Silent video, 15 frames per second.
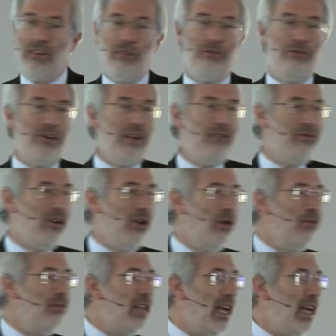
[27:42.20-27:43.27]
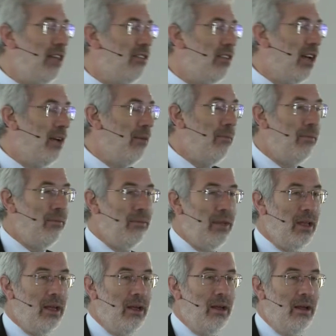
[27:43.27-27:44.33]
of free flow of data,
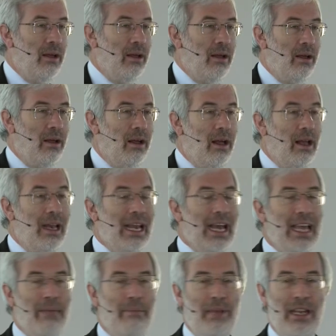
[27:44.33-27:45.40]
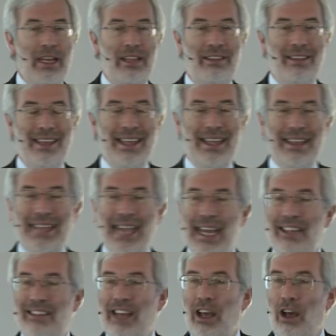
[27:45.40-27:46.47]
liability,
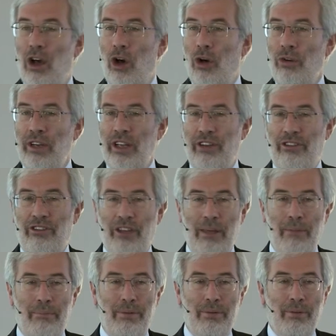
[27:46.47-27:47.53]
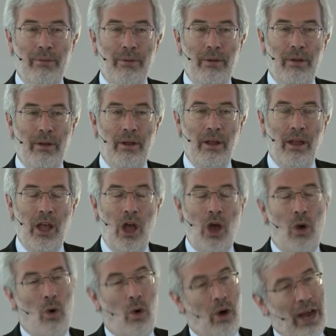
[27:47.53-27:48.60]
data ownership,
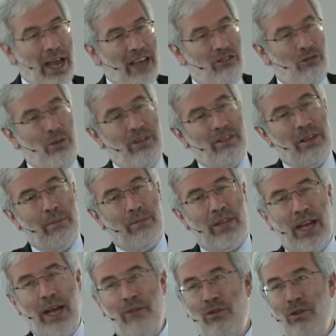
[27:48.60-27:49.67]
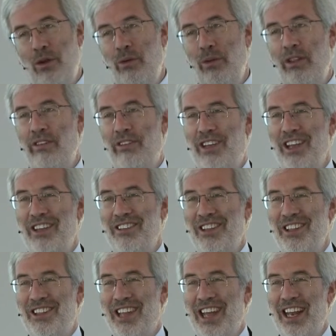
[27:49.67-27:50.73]
or as we sometimes when we discuss
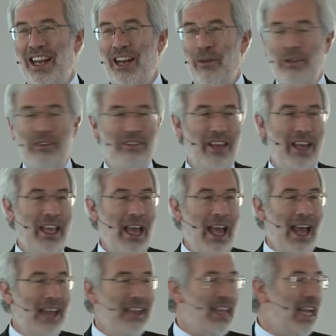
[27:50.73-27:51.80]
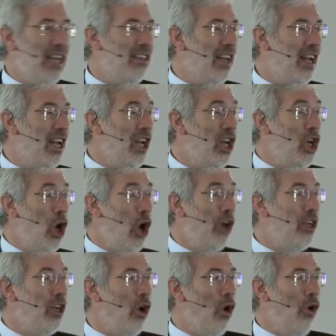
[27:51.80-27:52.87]
internally, we say data
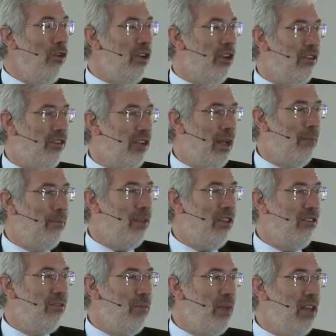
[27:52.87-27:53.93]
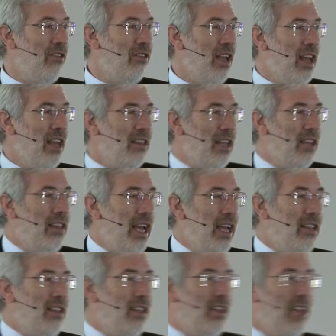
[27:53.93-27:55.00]
non-ownership. This means the data